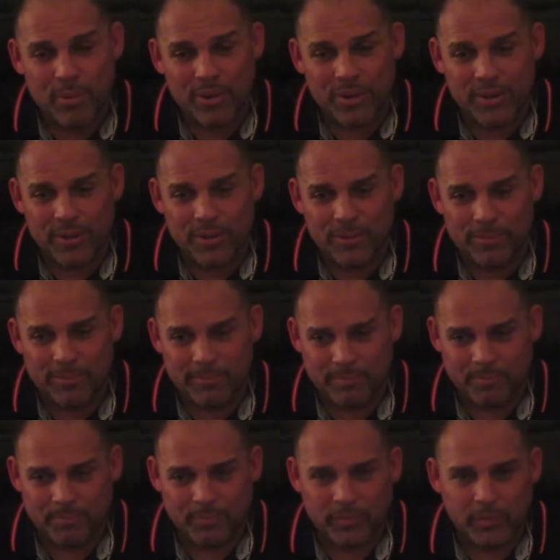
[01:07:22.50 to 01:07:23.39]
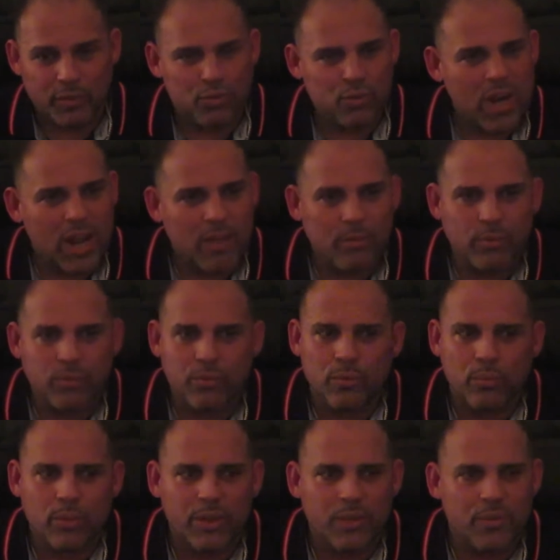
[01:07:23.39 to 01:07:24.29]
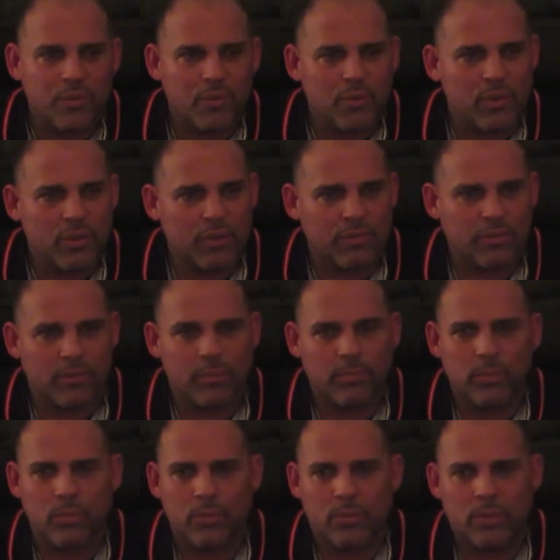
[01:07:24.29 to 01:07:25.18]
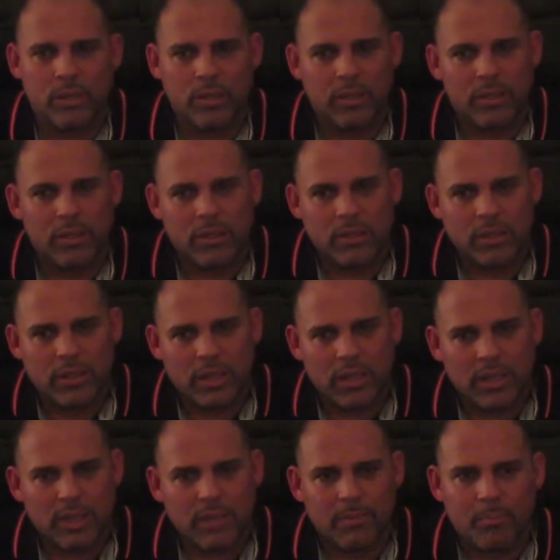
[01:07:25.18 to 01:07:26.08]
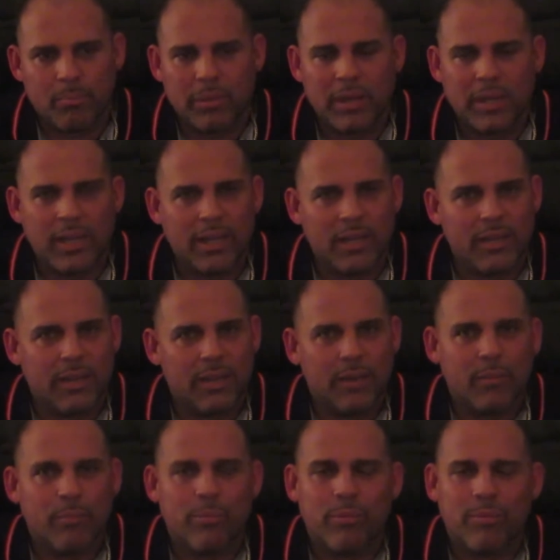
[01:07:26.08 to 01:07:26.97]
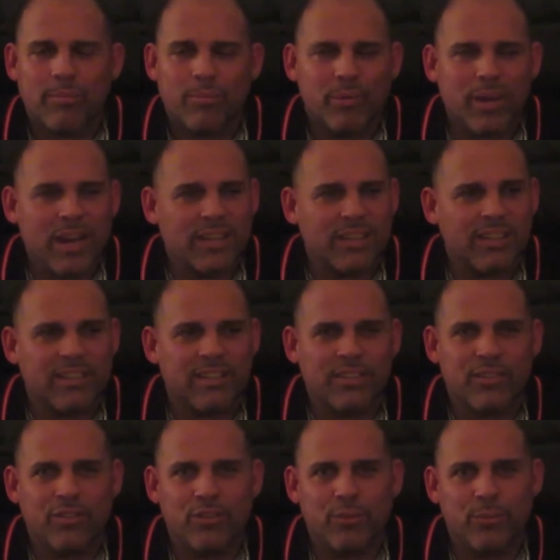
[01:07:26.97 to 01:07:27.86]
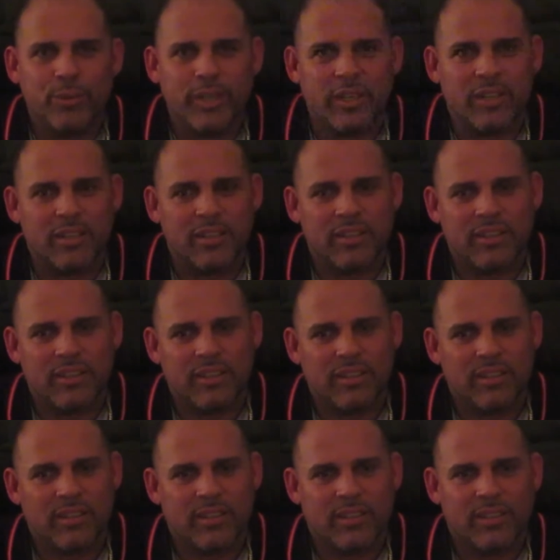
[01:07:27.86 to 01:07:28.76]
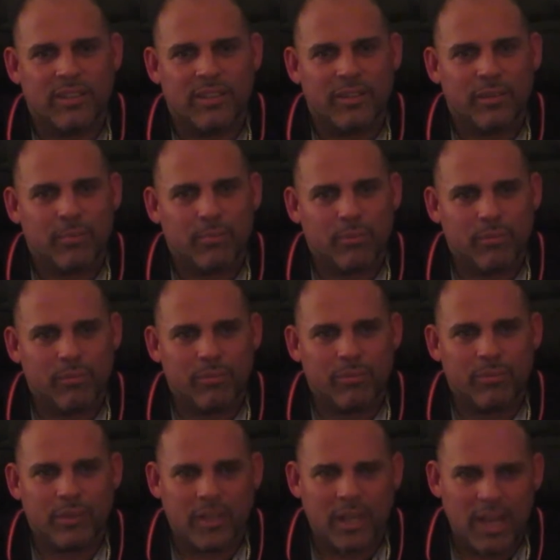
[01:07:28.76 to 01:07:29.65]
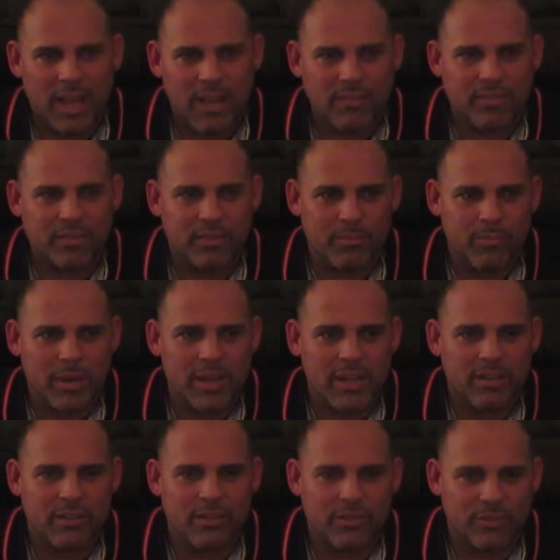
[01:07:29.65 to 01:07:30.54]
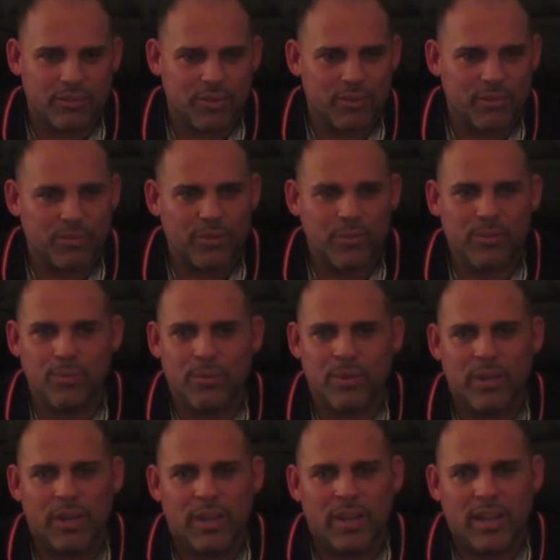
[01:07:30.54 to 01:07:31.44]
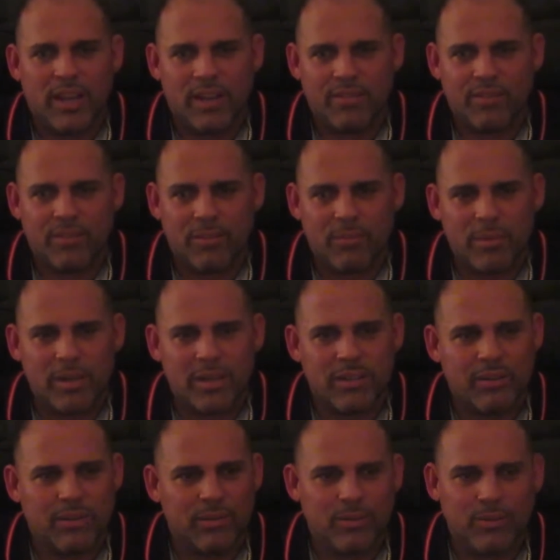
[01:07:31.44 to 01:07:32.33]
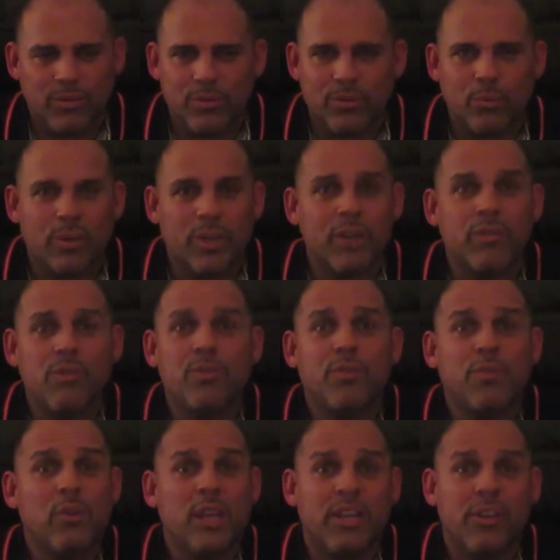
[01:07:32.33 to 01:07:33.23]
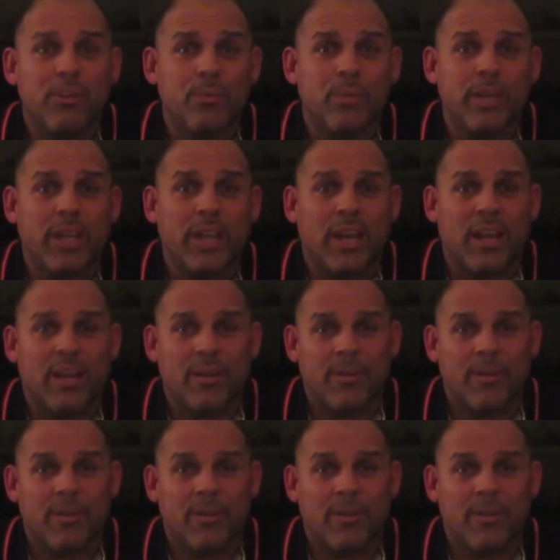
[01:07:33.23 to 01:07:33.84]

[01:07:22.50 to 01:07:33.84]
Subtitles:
But travel to where you feel comfortable and practice your weaknesses. Have somebody to serve to you. Have somebody, you know, whatever you feel like you're weak at.